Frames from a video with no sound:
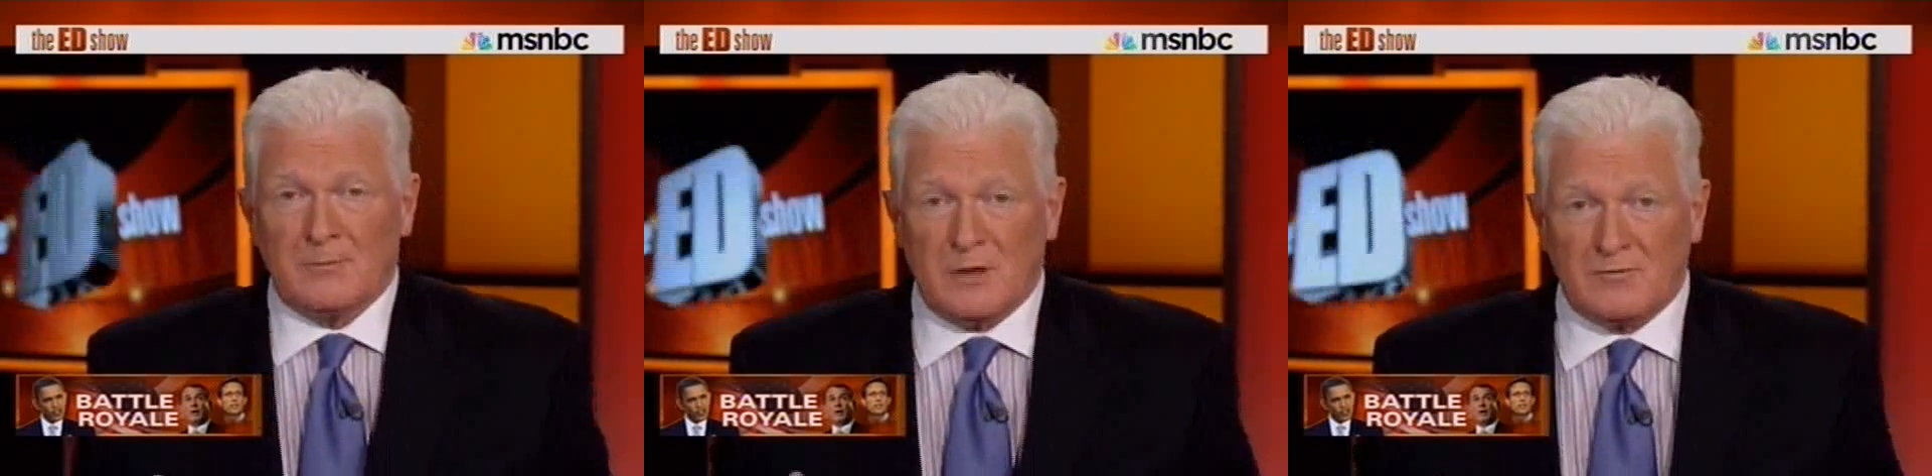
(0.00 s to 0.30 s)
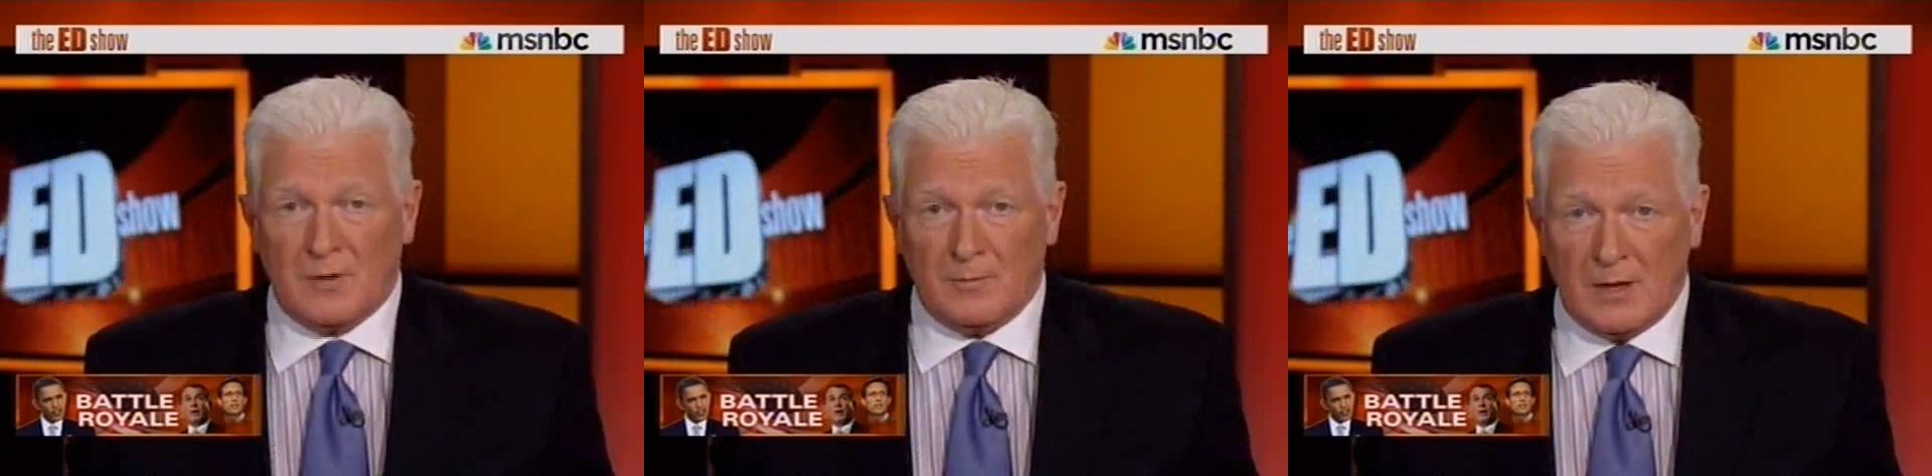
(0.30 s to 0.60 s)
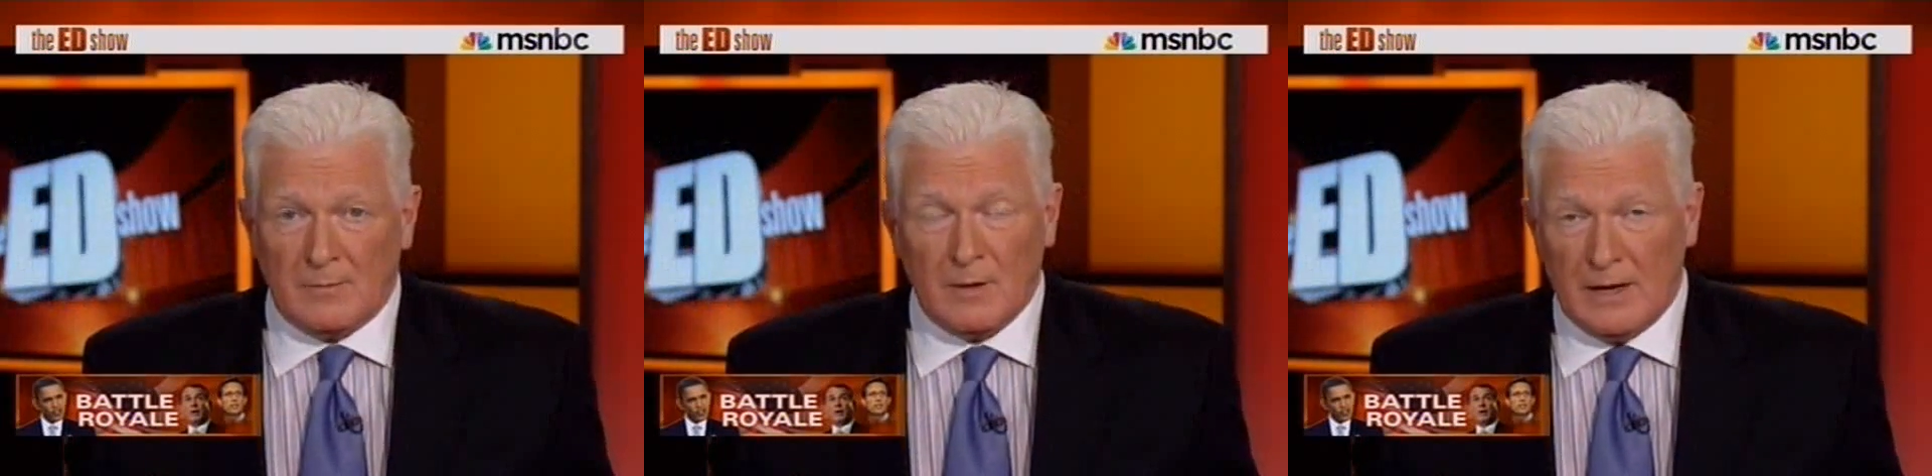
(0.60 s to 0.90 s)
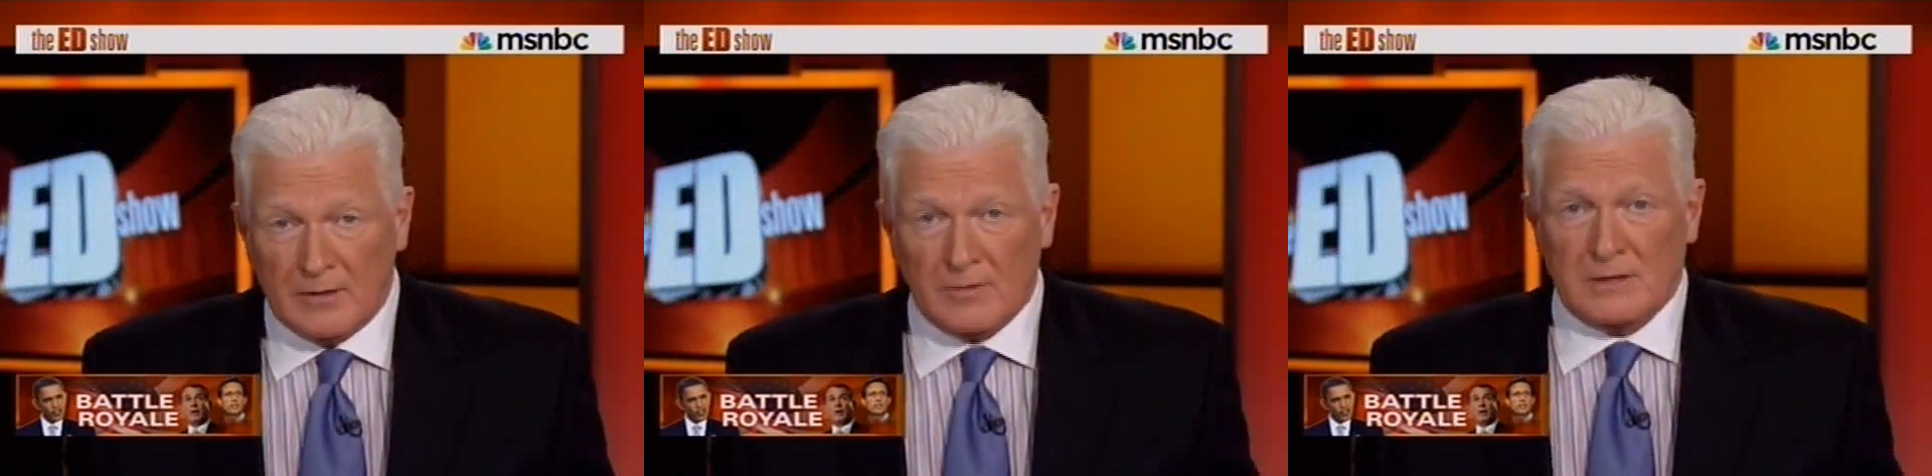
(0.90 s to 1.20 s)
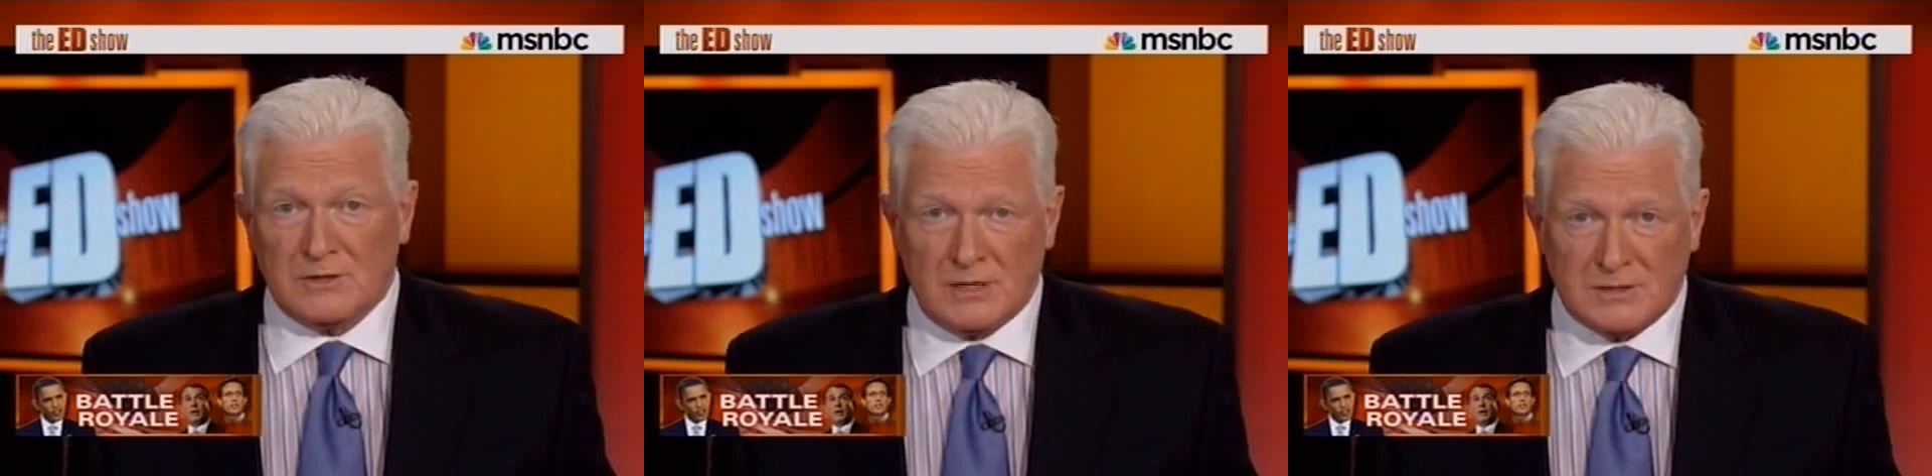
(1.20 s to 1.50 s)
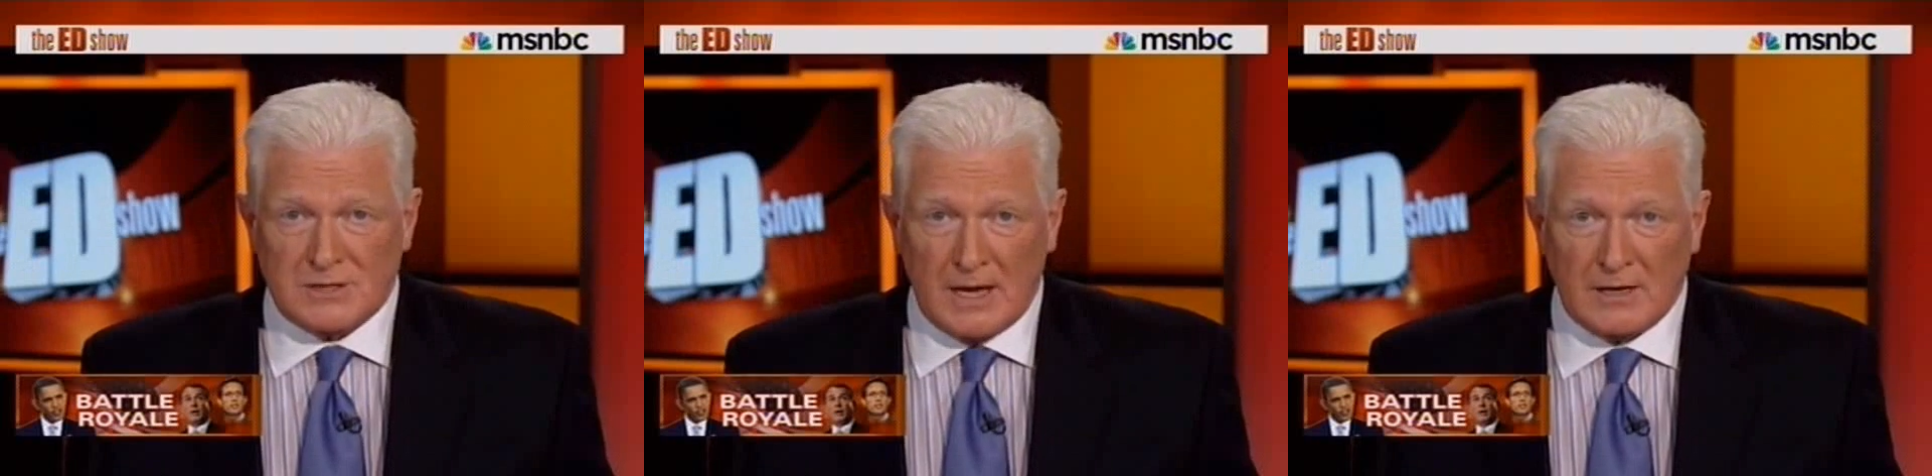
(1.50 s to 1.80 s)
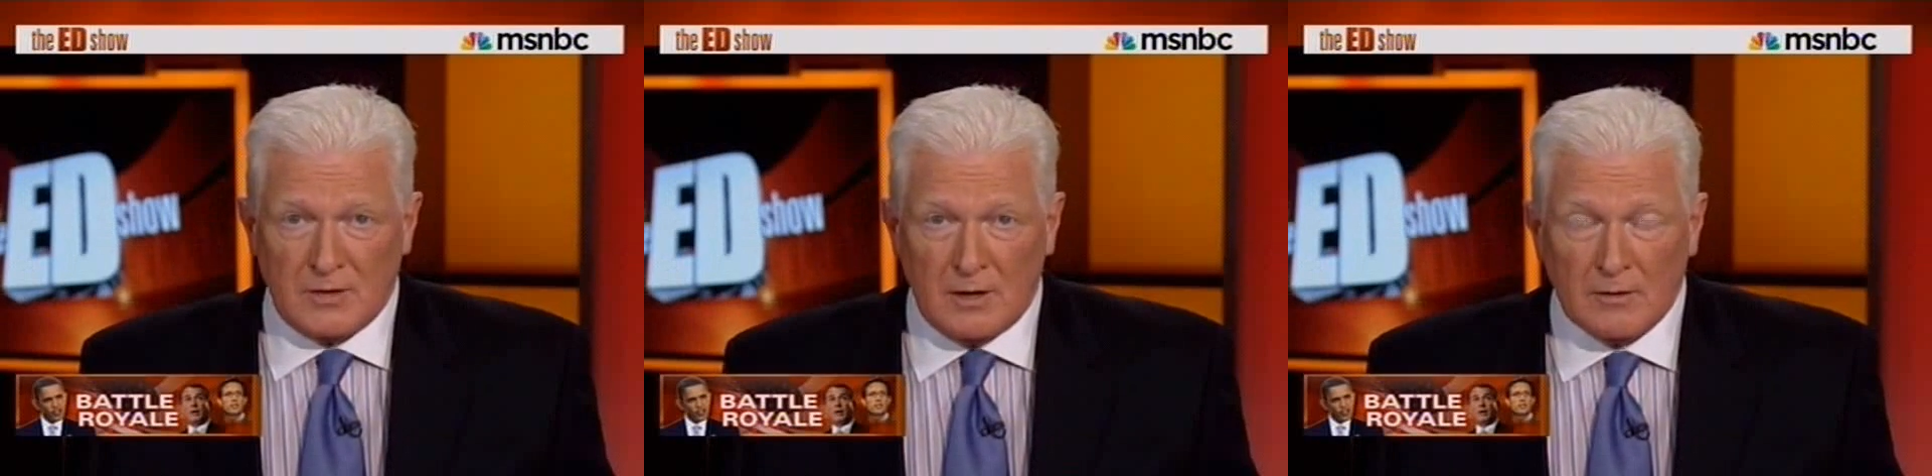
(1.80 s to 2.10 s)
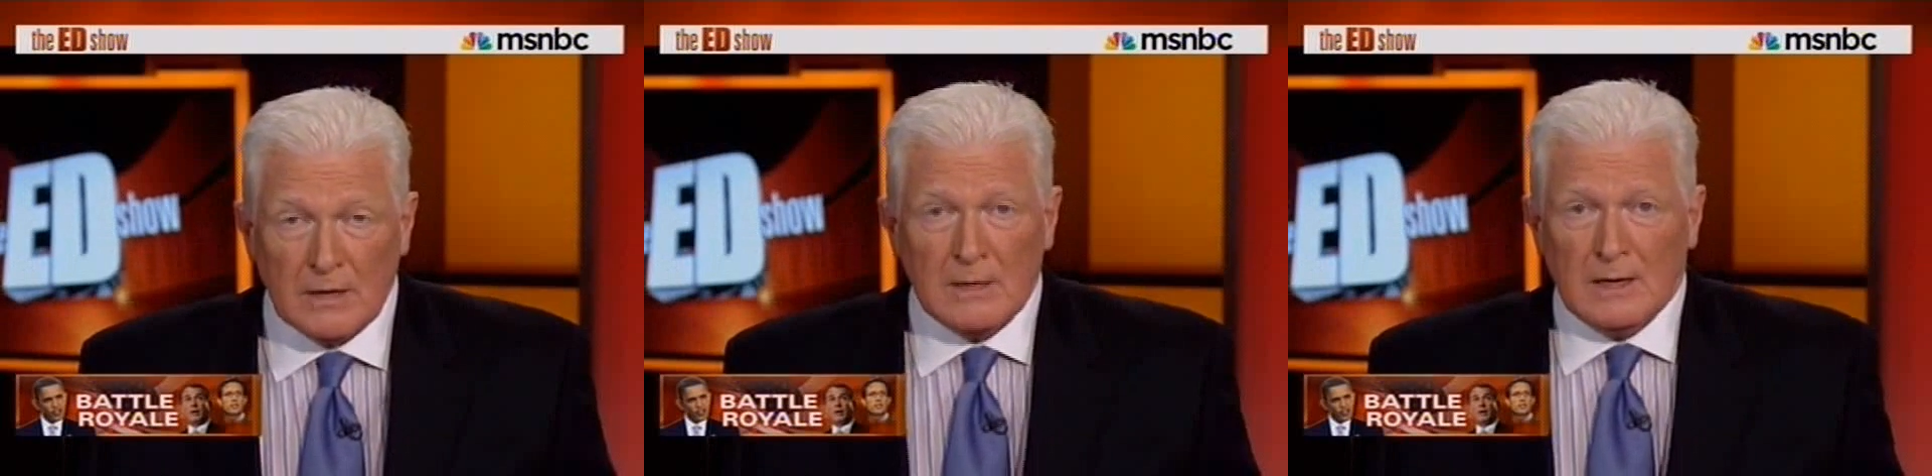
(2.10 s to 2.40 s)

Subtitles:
something from them other than just saying no.